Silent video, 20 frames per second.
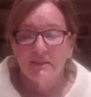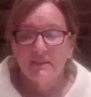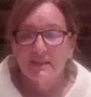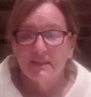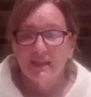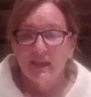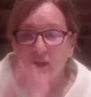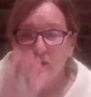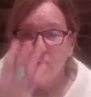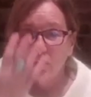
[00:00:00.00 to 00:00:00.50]

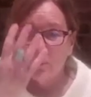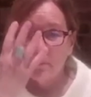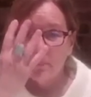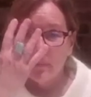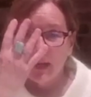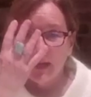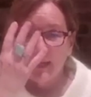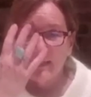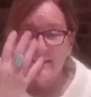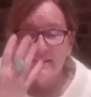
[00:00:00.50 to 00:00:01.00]
Take your
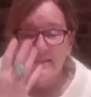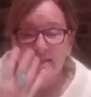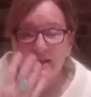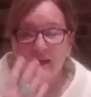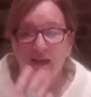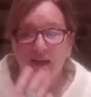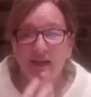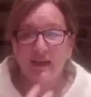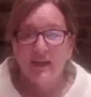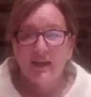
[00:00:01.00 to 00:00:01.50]
mind's
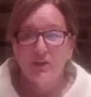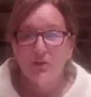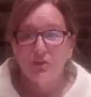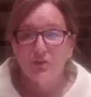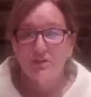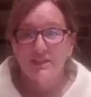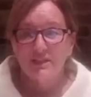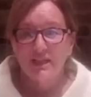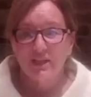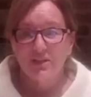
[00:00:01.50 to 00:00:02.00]
eye and your
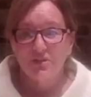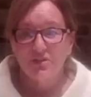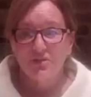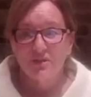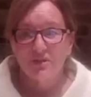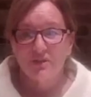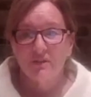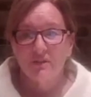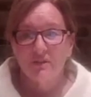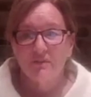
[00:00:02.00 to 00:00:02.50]

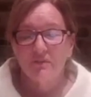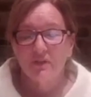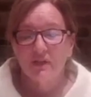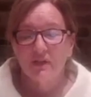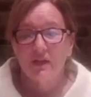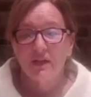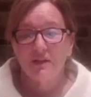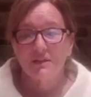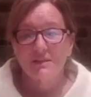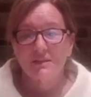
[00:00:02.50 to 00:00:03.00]
attention for the
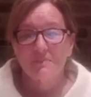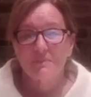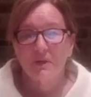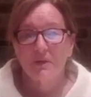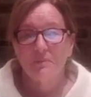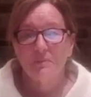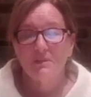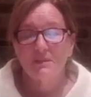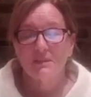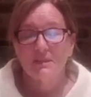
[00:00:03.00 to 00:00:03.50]
last
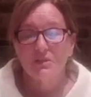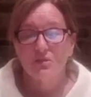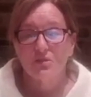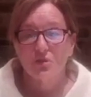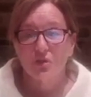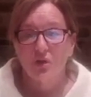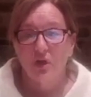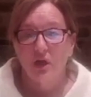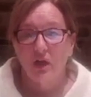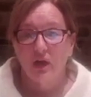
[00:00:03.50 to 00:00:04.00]
moments into
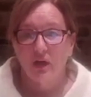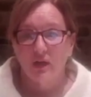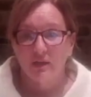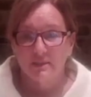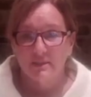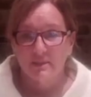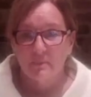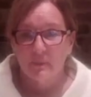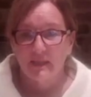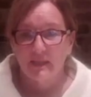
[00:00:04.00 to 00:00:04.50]
your heart
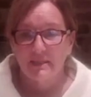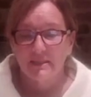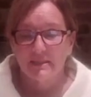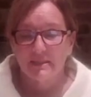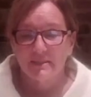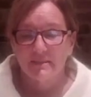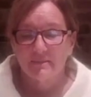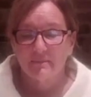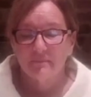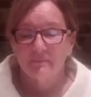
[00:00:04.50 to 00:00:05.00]

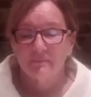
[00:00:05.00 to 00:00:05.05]
space.